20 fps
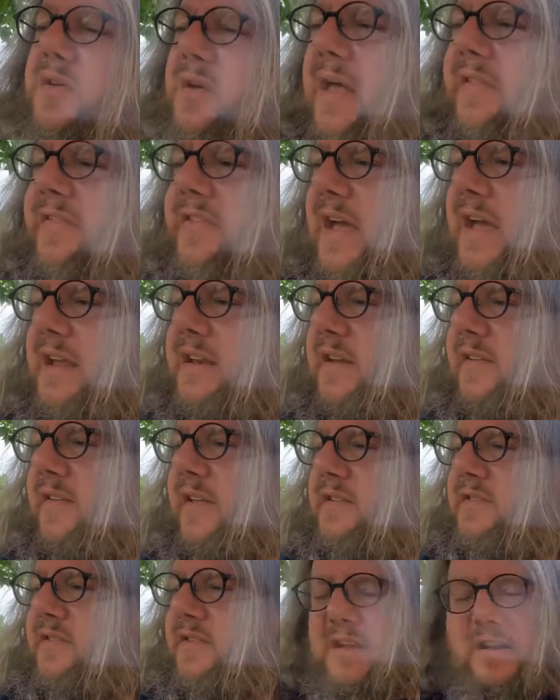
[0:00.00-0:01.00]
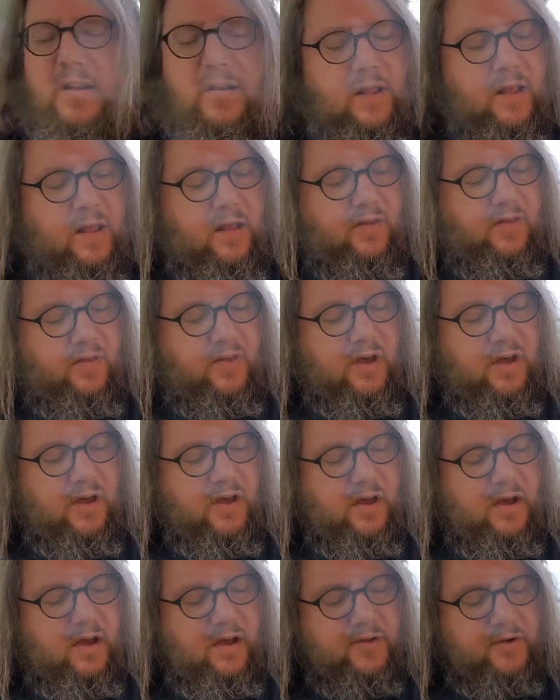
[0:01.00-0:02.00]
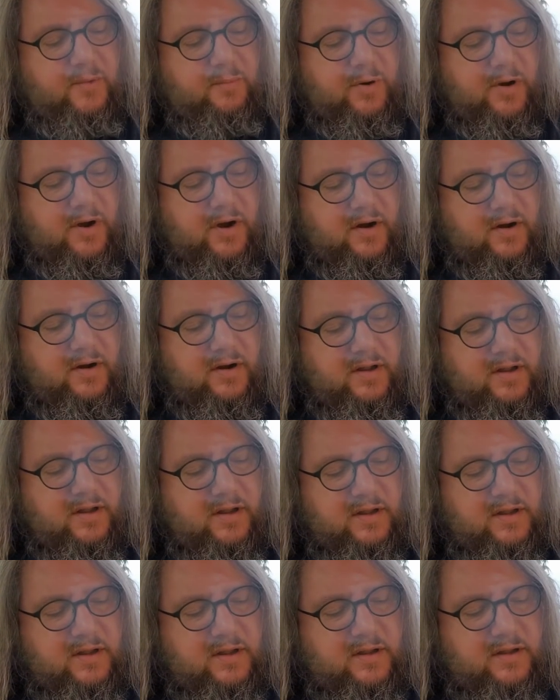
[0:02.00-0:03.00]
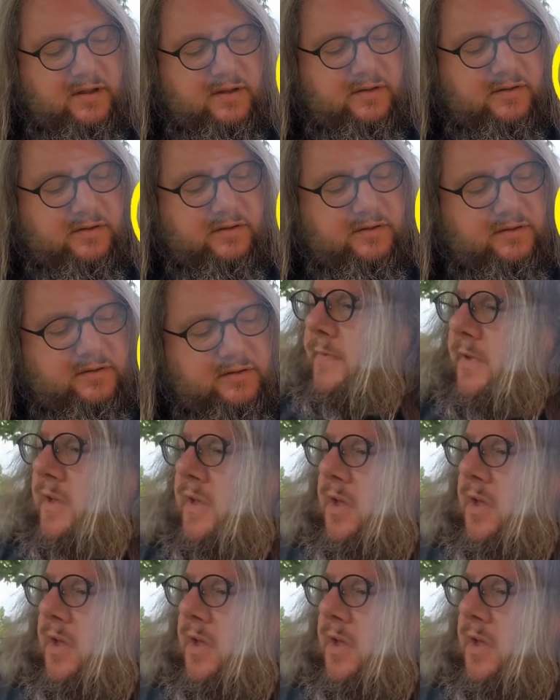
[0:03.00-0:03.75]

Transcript: You got the idea. That's that The other part is